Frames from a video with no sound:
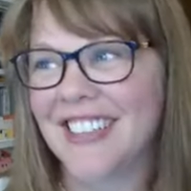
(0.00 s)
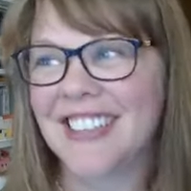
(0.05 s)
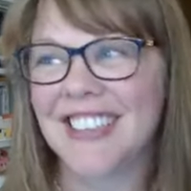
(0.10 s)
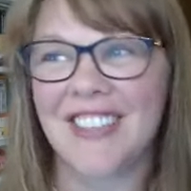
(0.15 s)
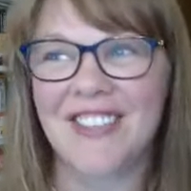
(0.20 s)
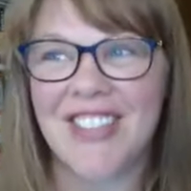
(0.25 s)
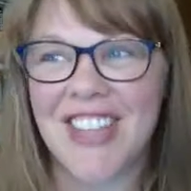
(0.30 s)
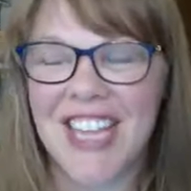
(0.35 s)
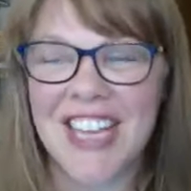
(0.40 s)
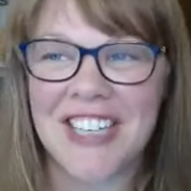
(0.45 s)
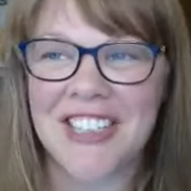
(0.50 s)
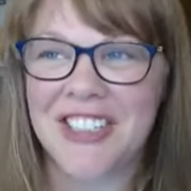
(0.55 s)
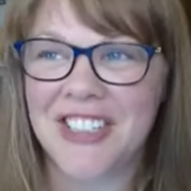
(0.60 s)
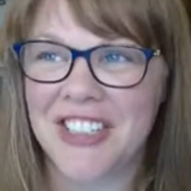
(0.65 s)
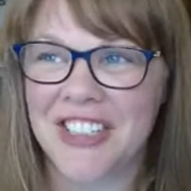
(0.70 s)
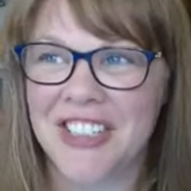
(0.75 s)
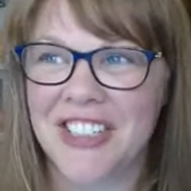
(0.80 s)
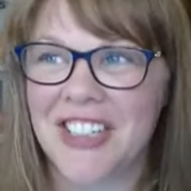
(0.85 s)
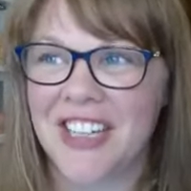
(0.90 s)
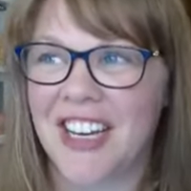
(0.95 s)
Some things
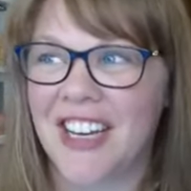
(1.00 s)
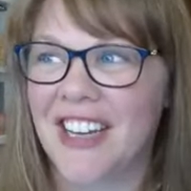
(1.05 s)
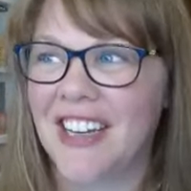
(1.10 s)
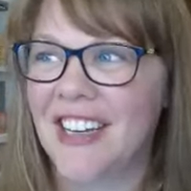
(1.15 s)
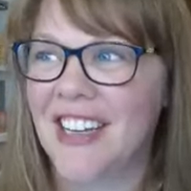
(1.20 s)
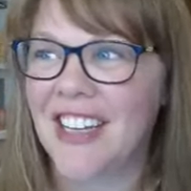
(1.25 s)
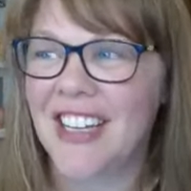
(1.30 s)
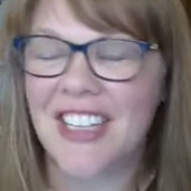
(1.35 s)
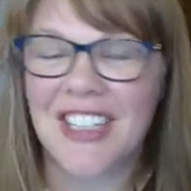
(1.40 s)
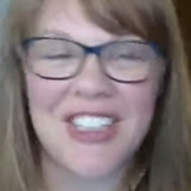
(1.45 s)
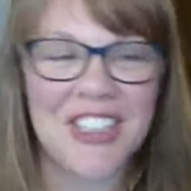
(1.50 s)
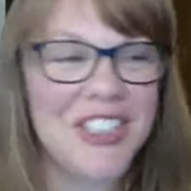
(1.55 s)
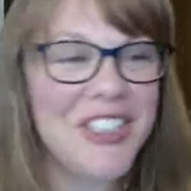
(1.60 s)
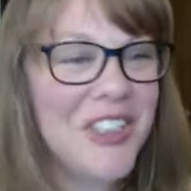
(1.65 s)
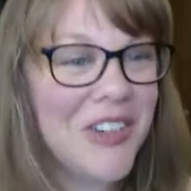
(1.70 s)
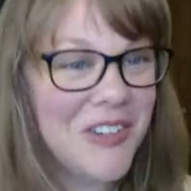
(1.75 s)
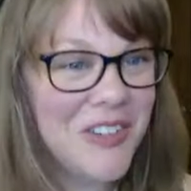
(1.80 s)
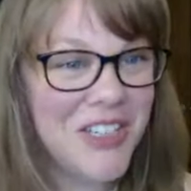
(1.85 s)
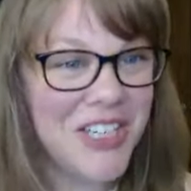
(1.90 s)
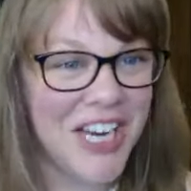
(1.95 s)
just uh, just
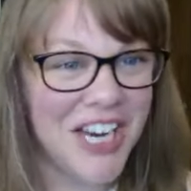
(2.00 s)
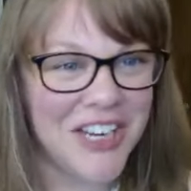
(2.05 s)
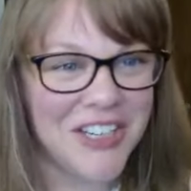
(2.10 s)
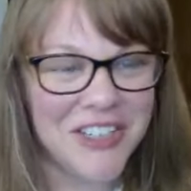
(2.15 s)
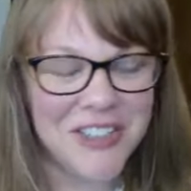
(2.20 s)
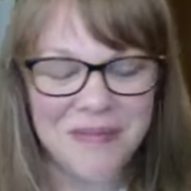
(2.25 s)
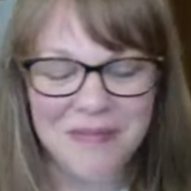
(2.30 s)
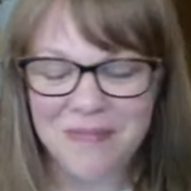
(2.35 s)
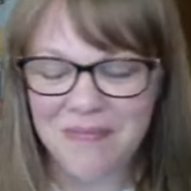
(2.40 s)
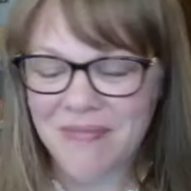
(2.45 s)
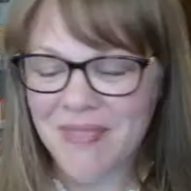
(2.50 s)
don't change.